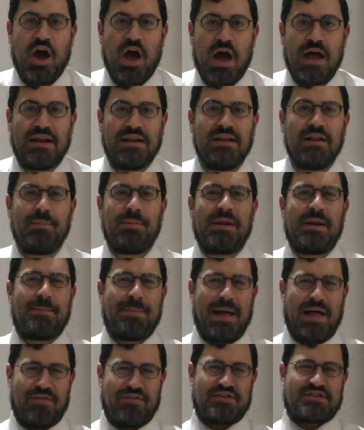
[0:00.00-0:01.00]
a little bit
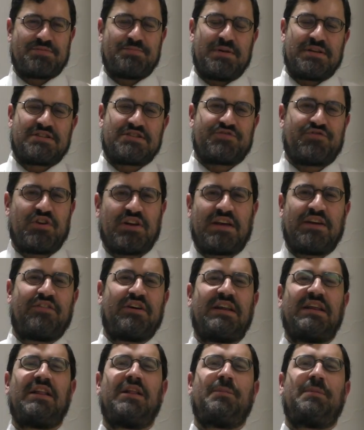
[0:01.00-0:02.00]
about this mitzvah, give a
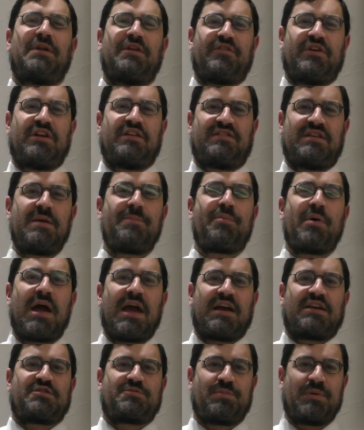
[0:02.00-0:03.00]
little bit of a deeper
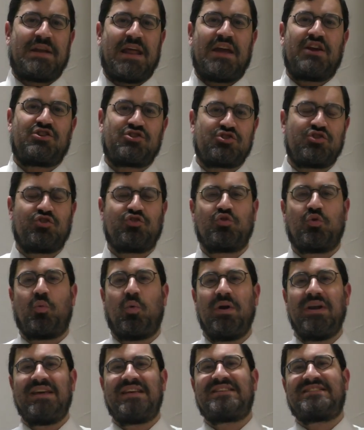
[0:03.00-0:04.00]
explanation to
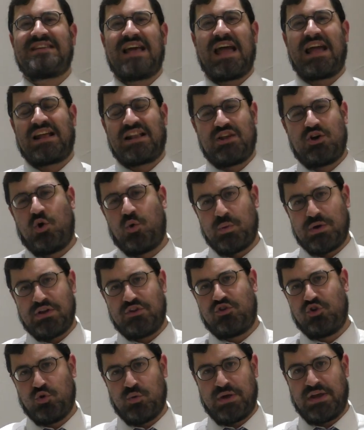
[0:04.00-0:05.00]
what exactly are we
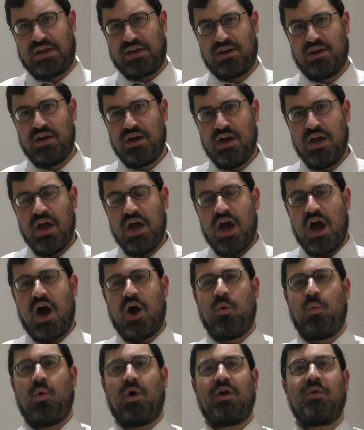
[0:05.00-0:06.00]
doing
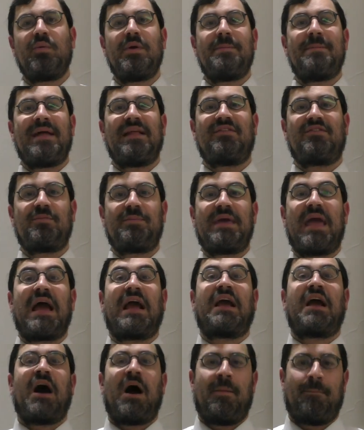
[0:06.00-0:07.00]
and what are we meant to be
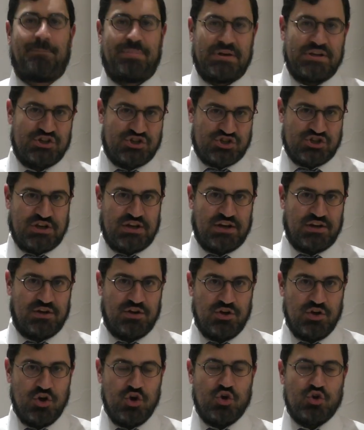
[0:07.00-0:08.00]
accomplishing
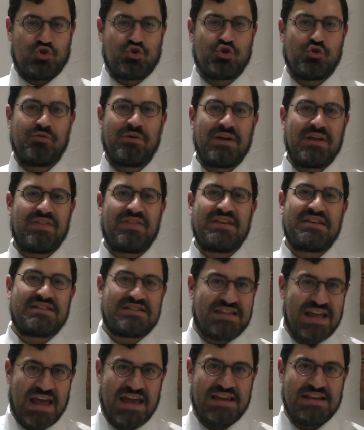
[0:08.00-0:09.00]
during these
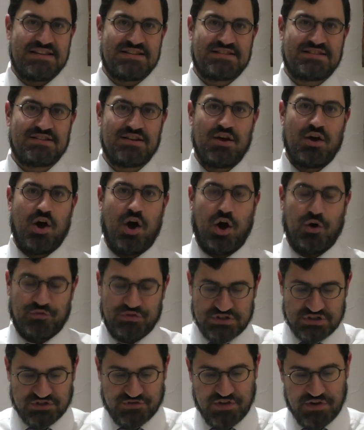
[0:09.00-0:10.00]
days of
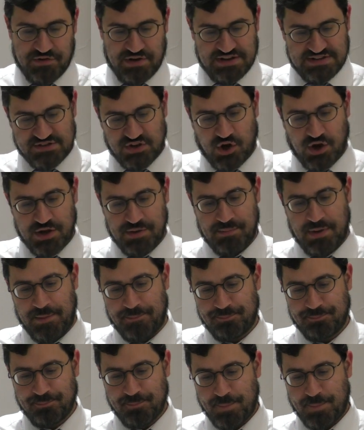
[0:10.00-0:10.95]
Sefira Sa'ima.